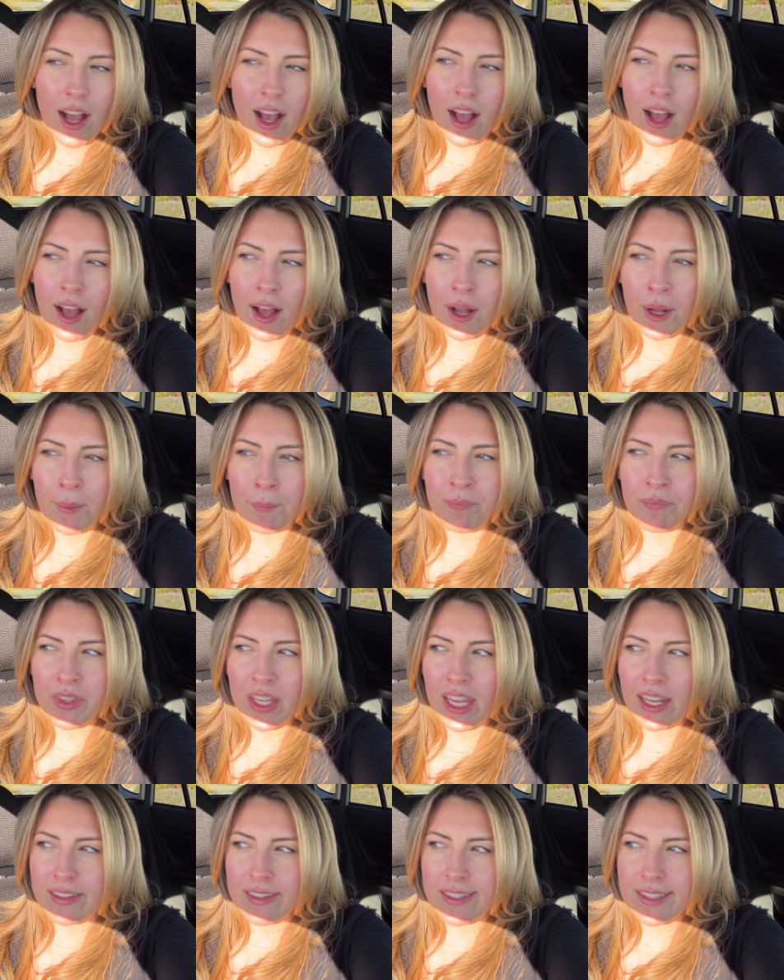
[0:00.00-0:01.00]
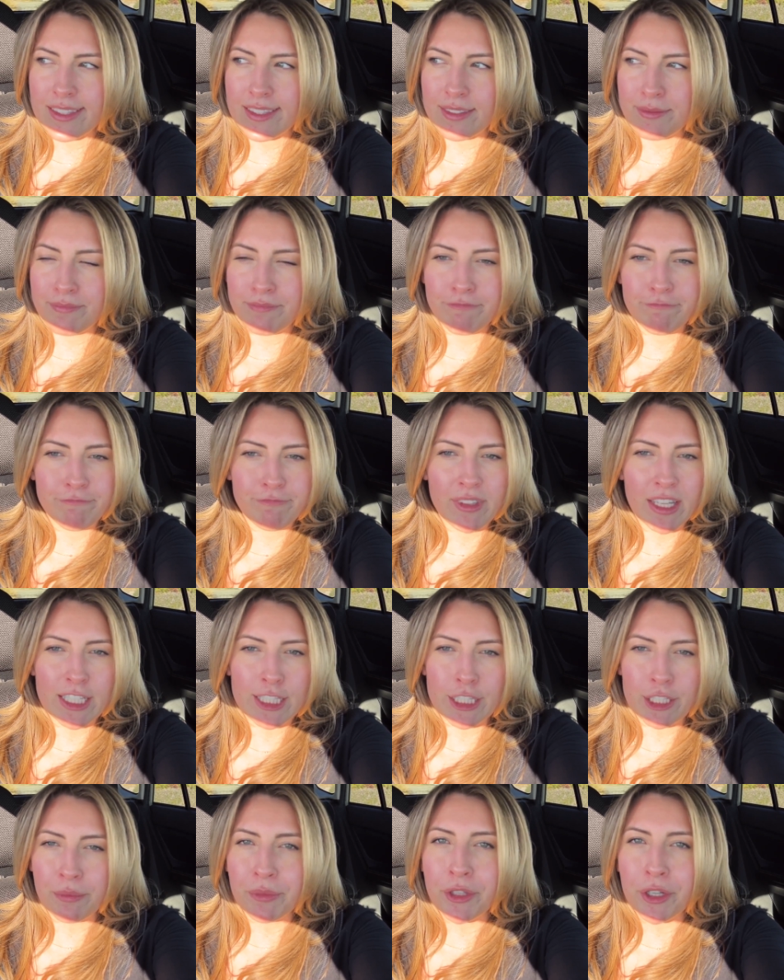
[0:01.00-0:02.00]
Um, it's a
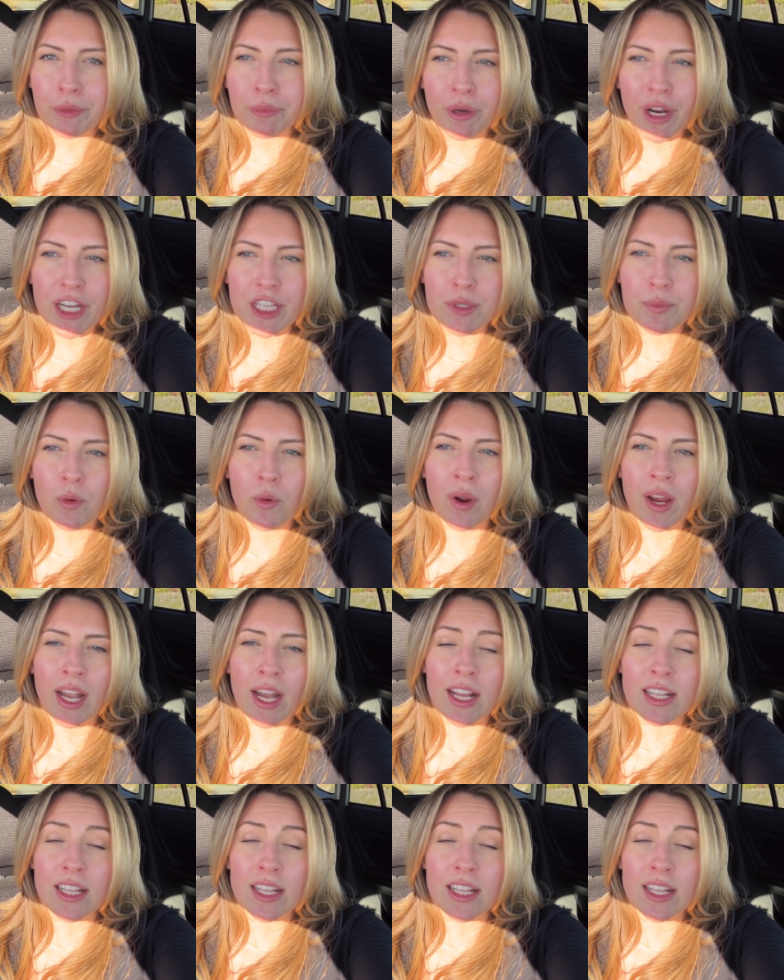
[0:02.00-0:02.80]
similar price point.